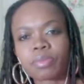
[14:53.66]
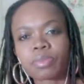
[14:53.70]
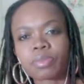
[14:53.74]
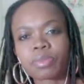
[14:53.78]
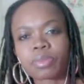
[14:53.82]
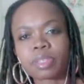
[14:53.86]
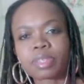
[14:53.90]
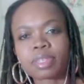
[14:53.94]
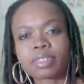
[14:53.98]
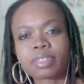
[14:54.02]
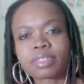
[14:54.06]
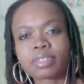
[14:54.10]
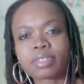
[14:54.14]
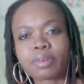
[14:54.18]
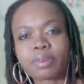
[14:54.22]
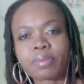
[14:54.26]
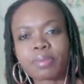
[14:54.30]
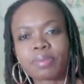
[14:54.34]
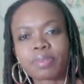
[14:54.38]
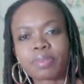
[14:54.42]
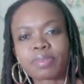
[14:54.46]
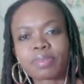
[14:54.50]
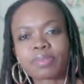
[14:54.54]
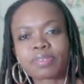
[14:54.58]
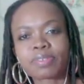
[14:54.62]
It's so
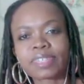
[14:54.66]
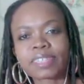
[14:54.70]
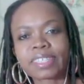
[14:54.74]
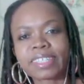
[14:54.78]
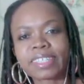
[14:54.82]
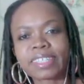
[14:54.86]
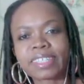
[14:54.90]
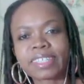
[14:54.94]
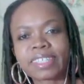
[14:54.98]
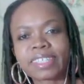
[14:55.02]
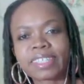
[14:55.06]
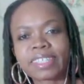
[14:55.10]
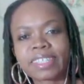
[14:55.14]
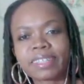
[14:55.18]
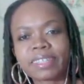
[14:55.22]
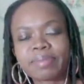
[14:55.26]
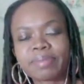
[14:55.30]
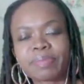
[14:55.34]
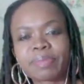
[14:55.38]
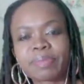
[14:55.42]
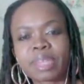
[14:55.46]
pretty.